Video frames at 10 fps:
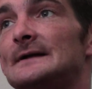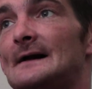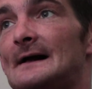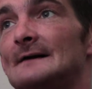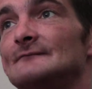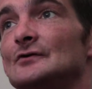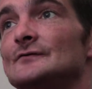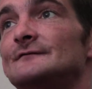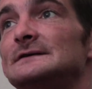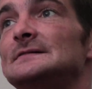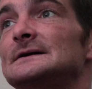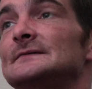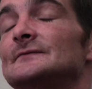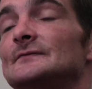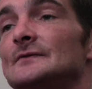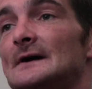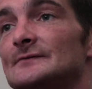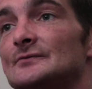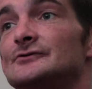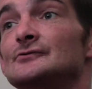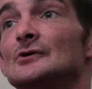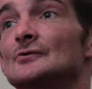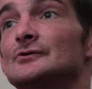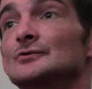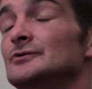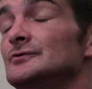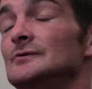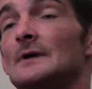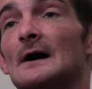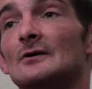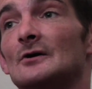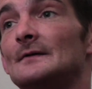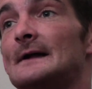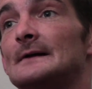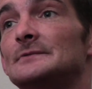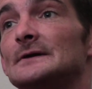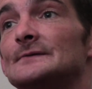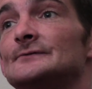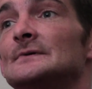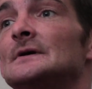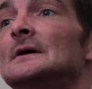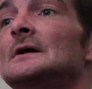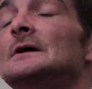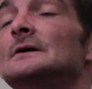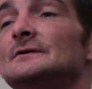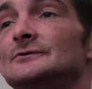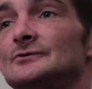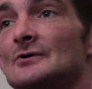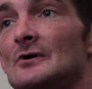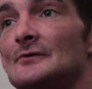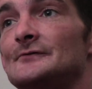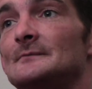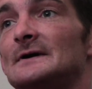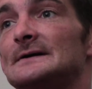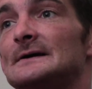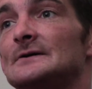have those feelings, that's what you go do. You do not call the ambulance. You call somebody